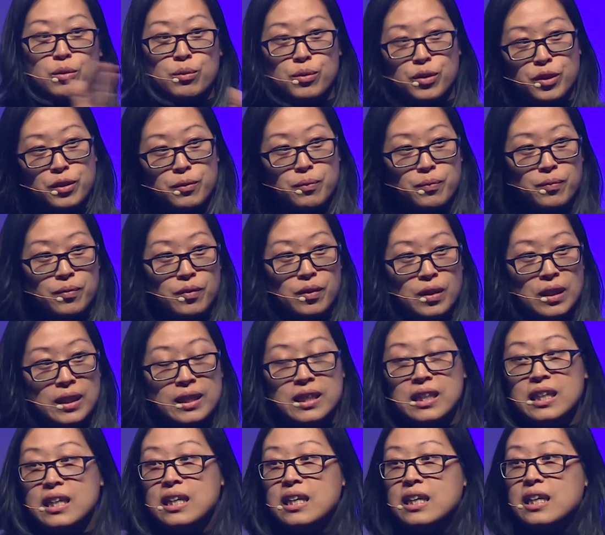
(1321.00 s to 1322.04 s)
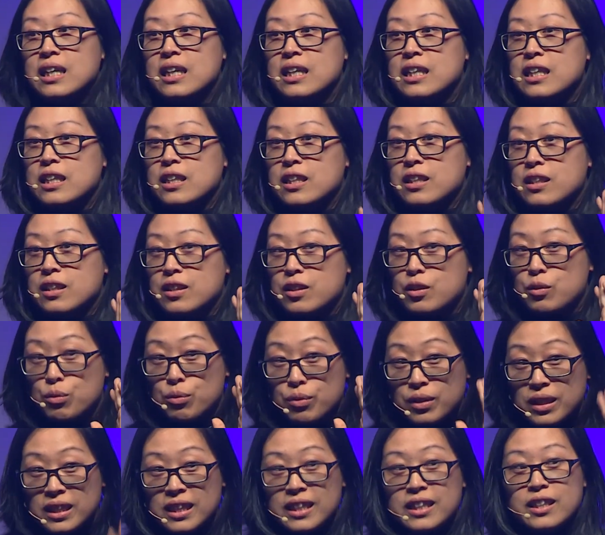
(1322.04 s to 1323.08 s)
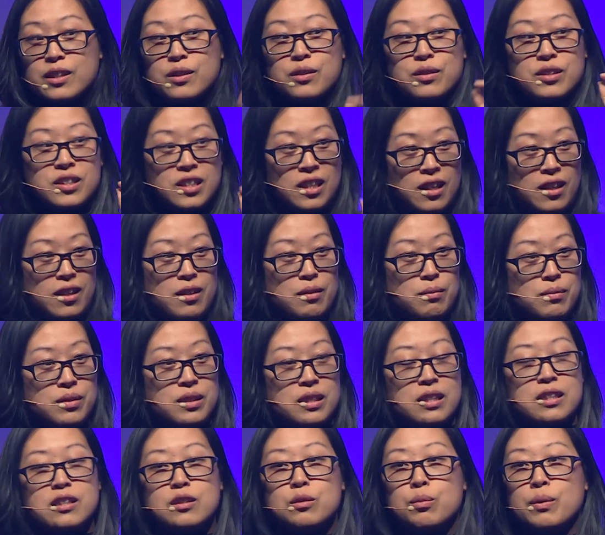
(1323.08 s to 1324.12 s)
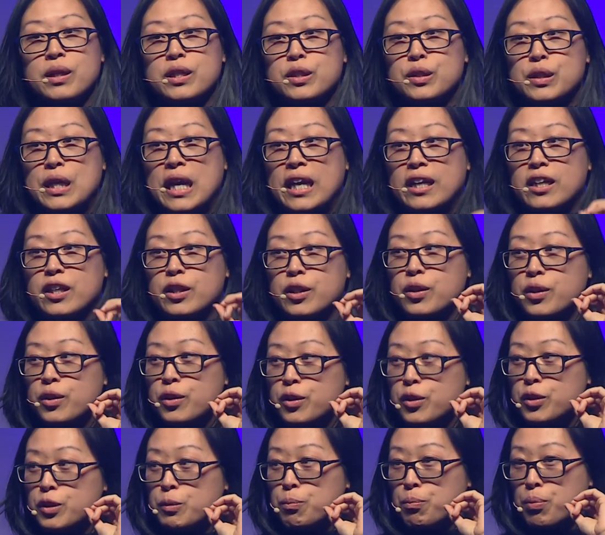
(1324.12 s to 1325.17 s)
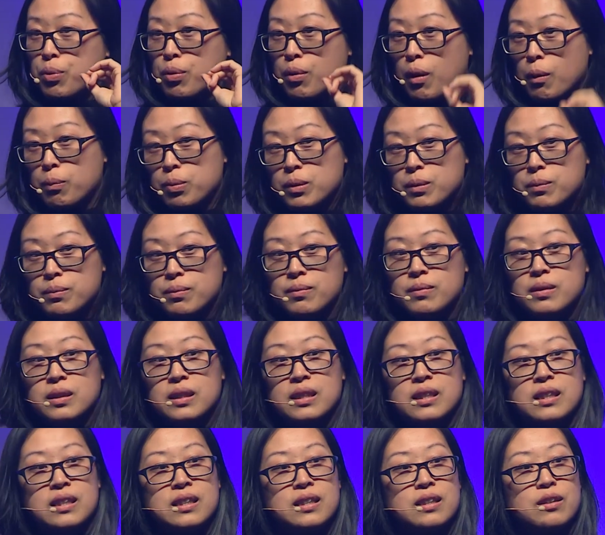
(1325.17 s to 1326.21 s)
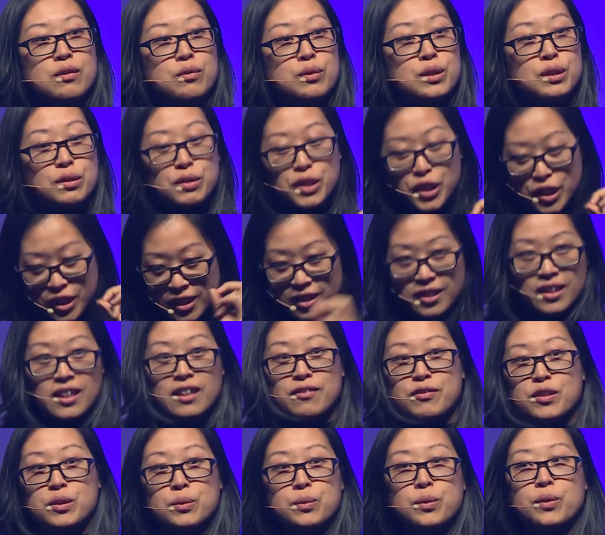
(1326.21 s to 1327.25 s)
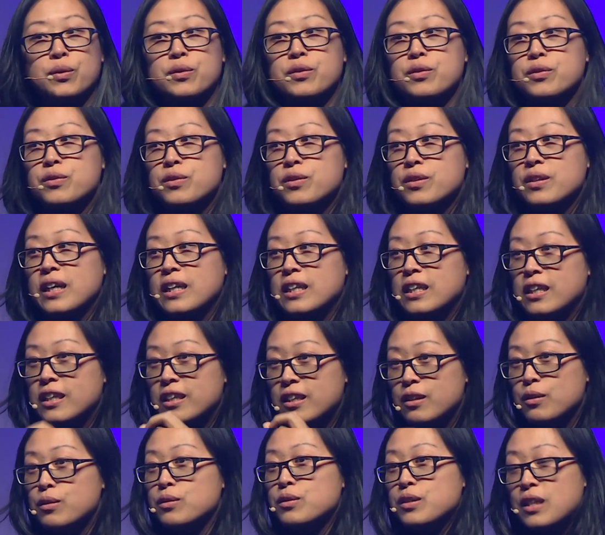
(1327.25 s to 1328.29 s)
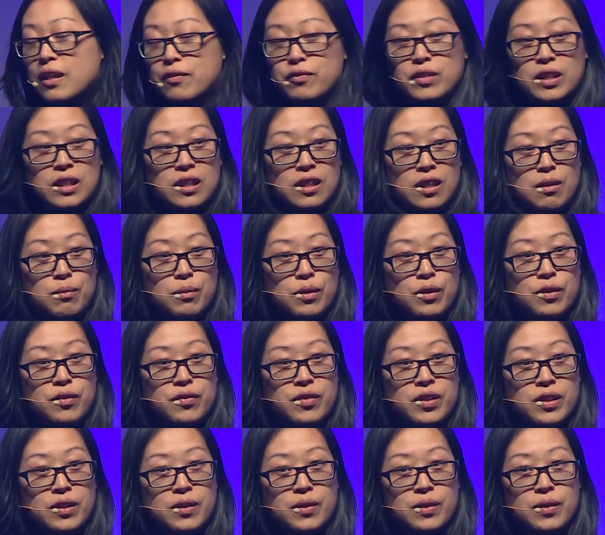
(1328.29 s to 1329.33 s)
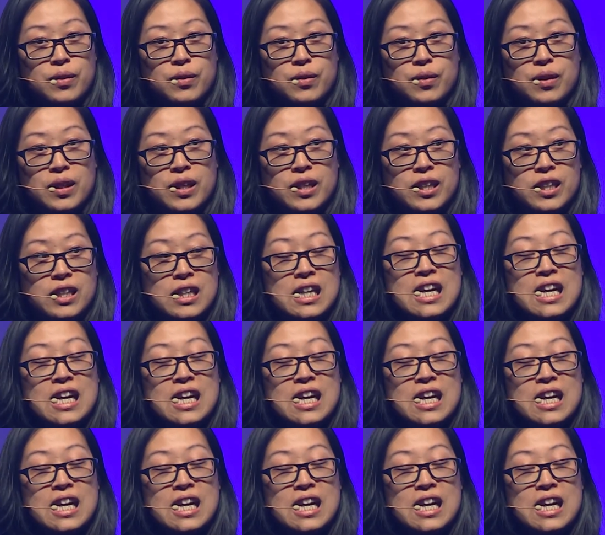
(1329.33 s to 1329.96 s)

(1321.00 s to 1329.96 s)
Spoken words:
room, right? The really good times is when you had a huge problem, real shit to have to walk through and a hill to have to climb over, right?